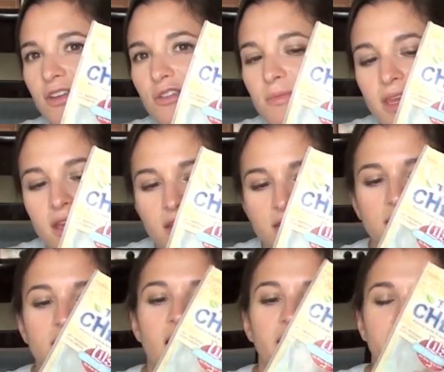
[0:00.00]
her
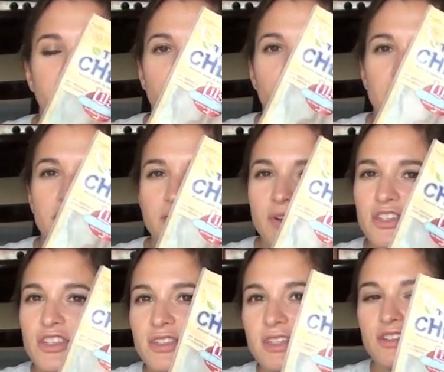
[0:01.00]
because I'm always afraid
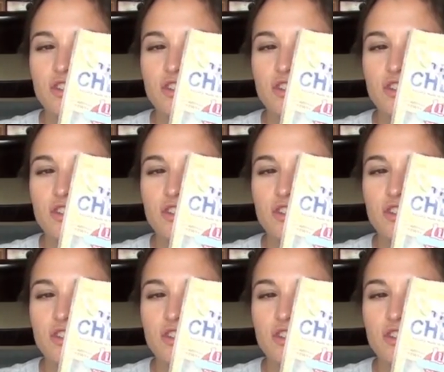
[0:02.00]
she's going